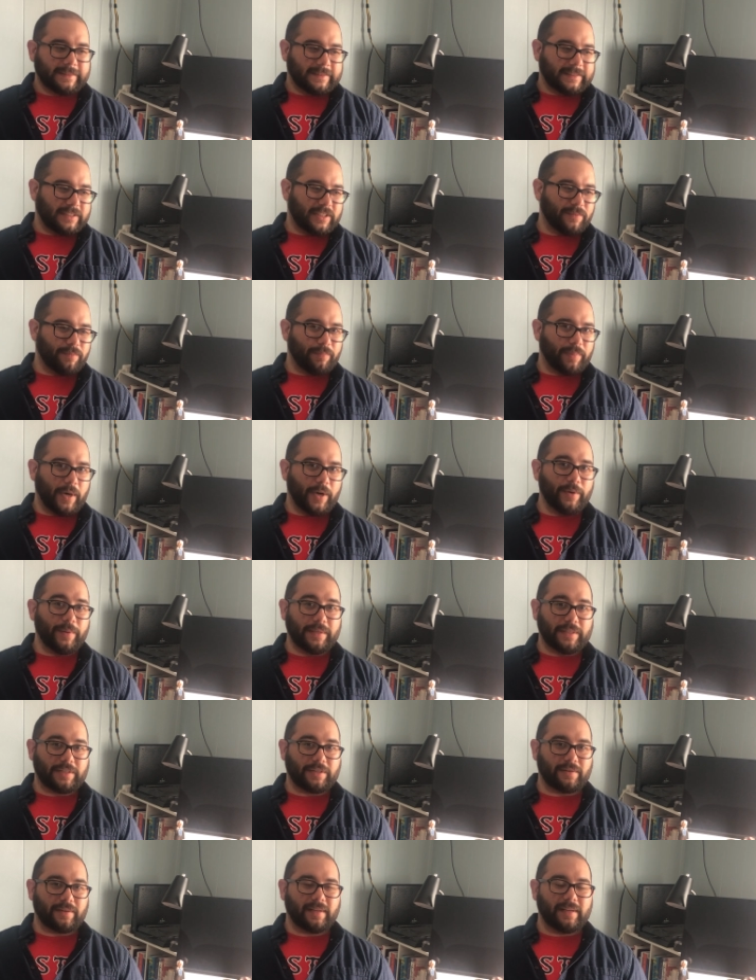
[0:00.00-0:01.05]
some
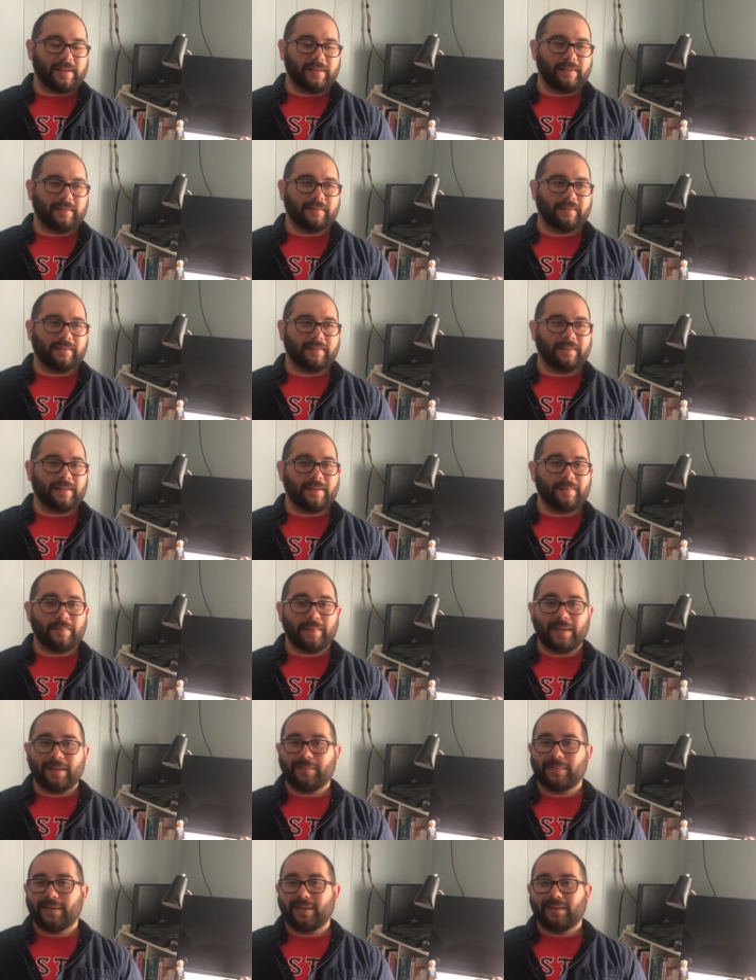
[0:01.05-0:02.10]
poetry, and then
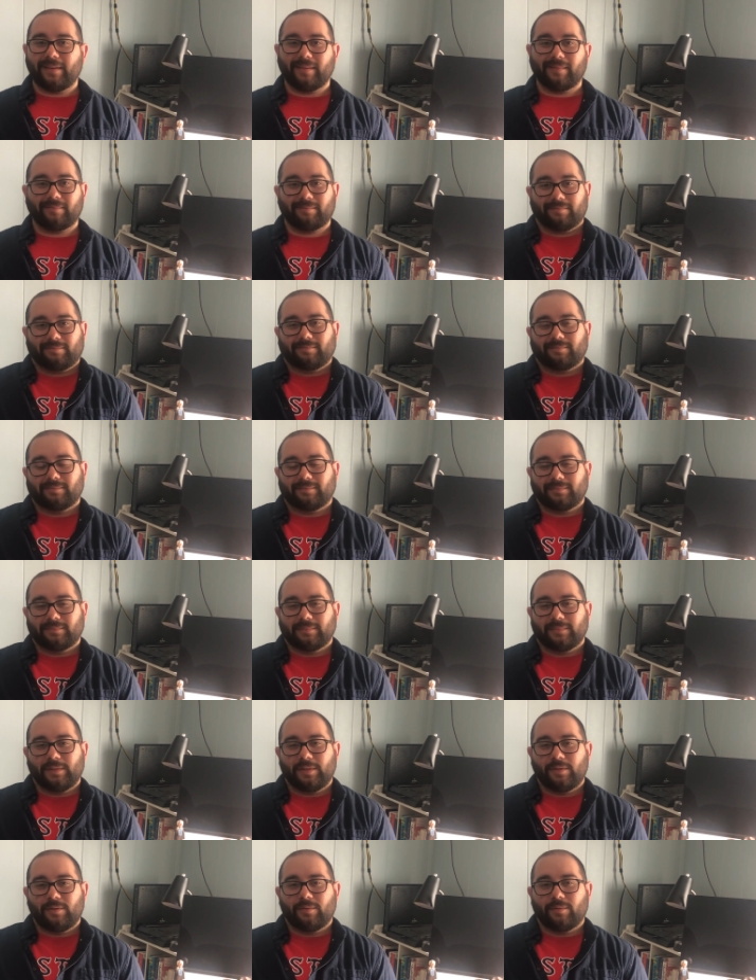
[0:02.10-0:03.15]
maybe
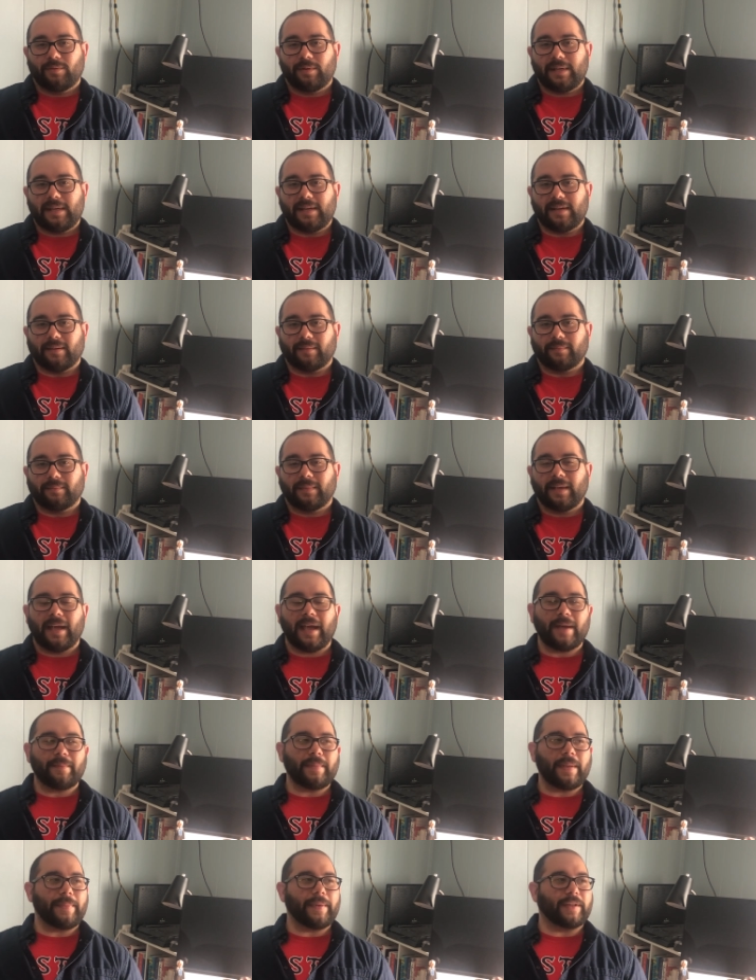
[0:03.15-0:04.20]
you'd read them.
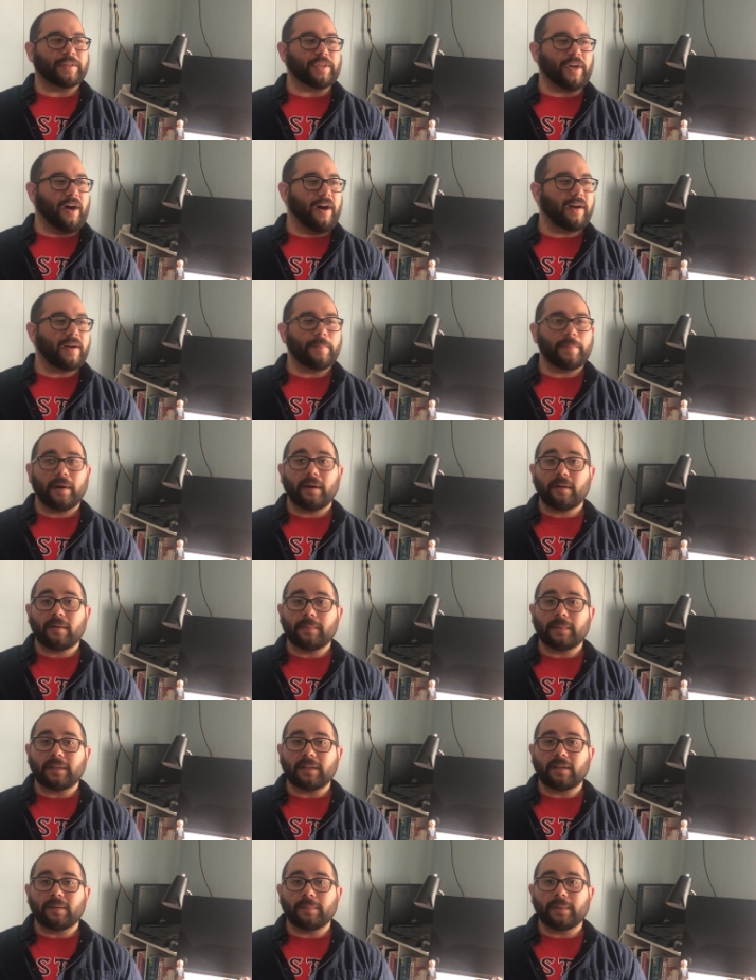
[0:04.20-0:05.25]
And maybe I'll talk about them
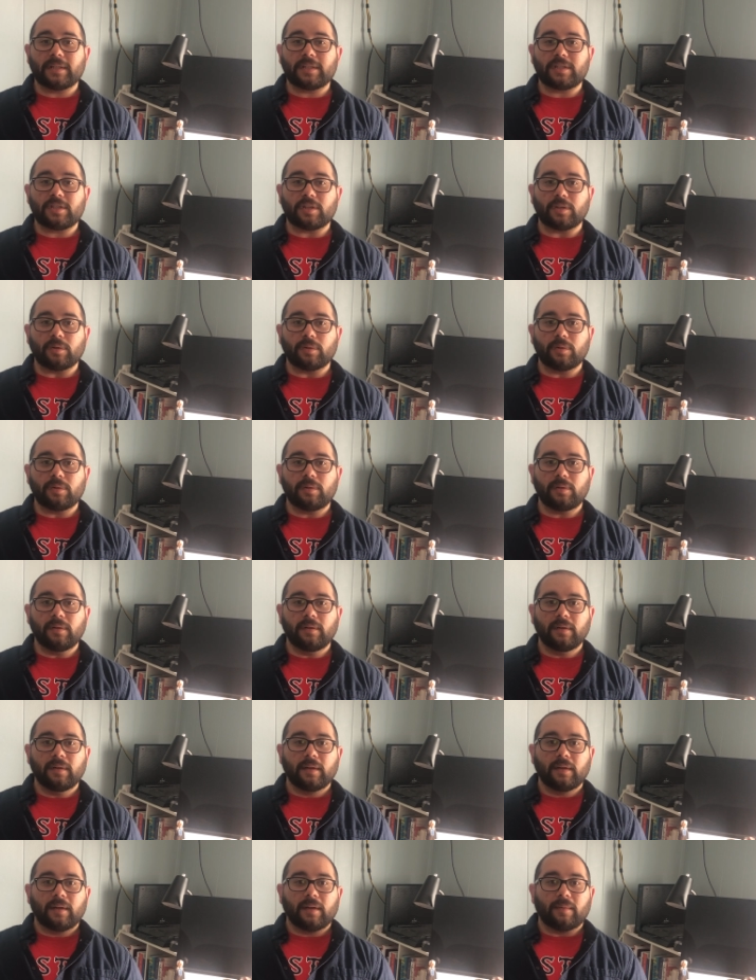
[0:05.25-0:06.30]
a little bit too.
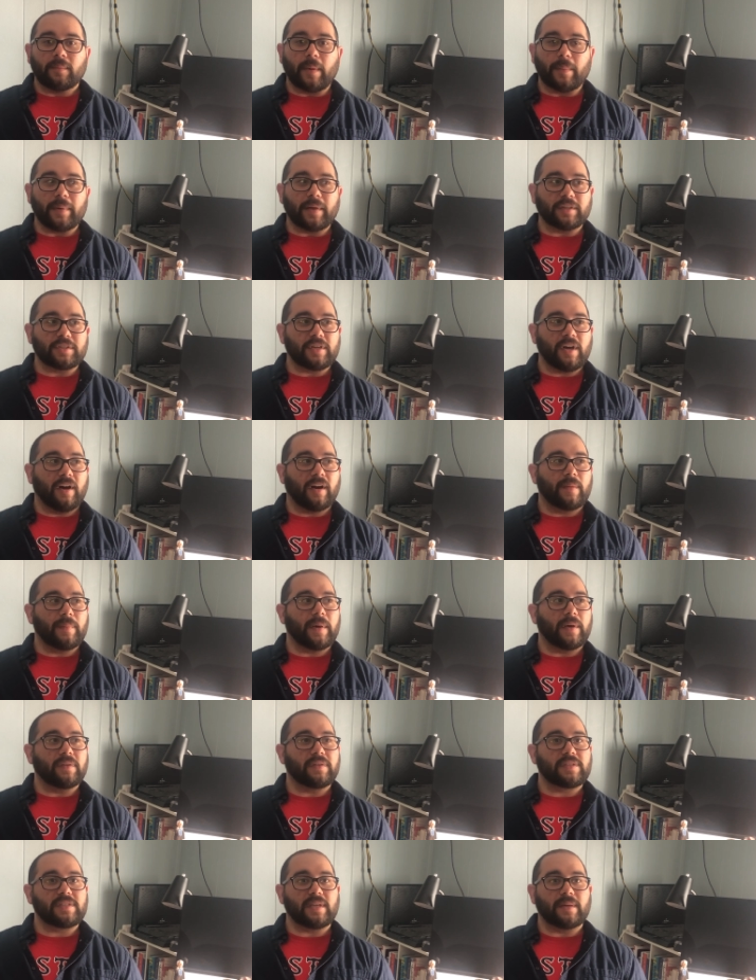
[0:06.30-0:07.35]
Maybe I'll talk
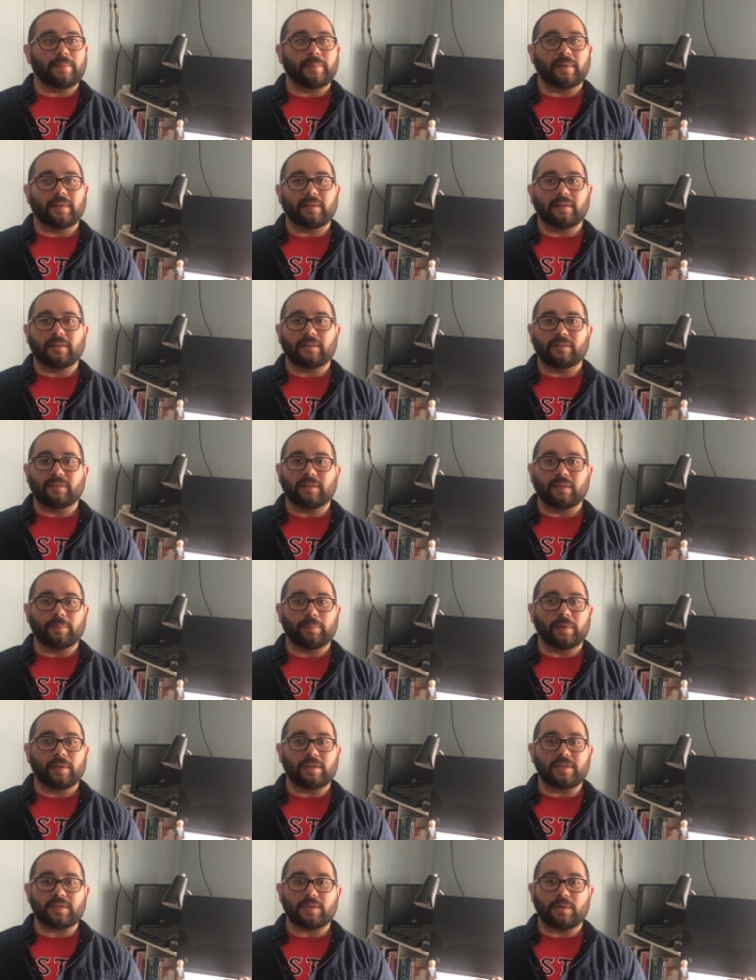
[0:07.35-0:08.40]
about some of the
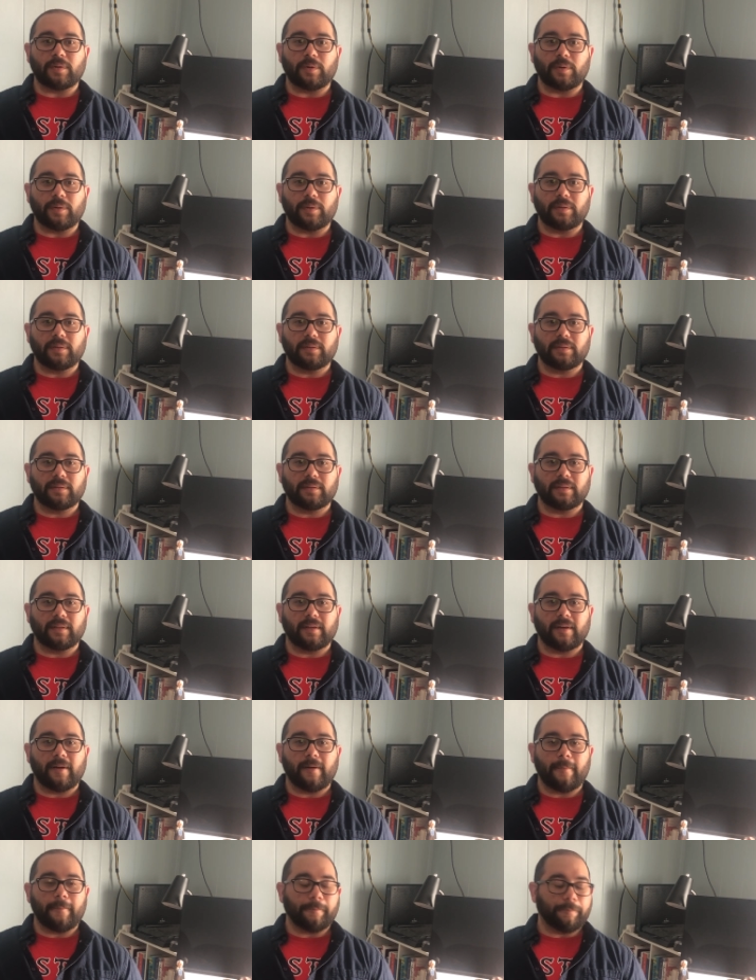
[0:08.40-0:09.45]
book as a whole,
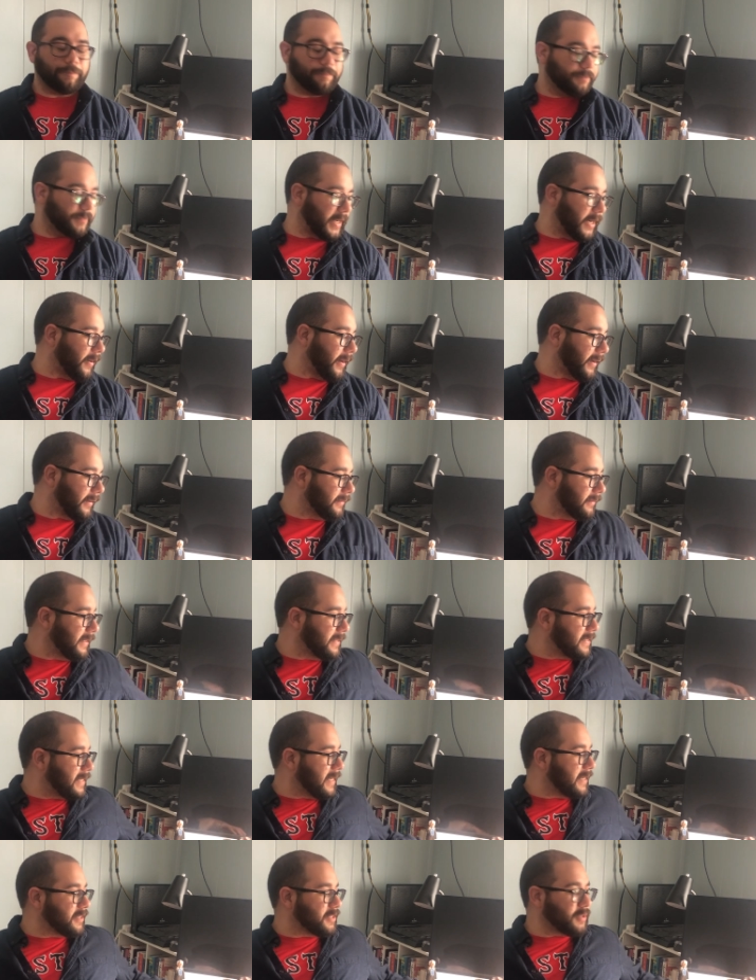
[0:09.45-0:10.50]
All right, let's
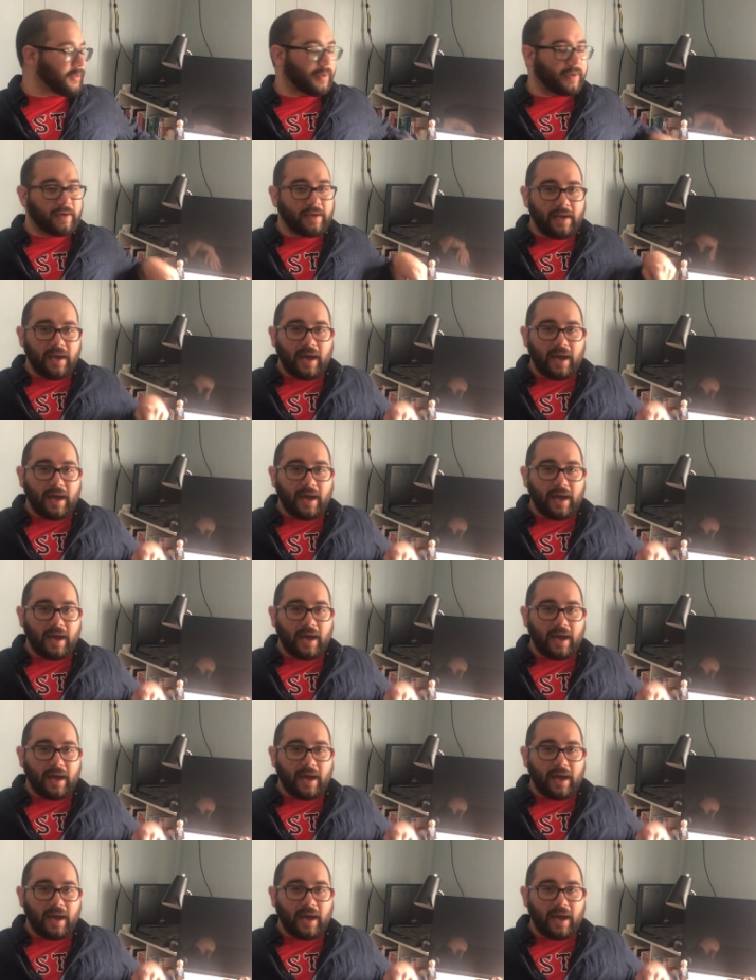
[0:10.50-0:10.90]
get into it.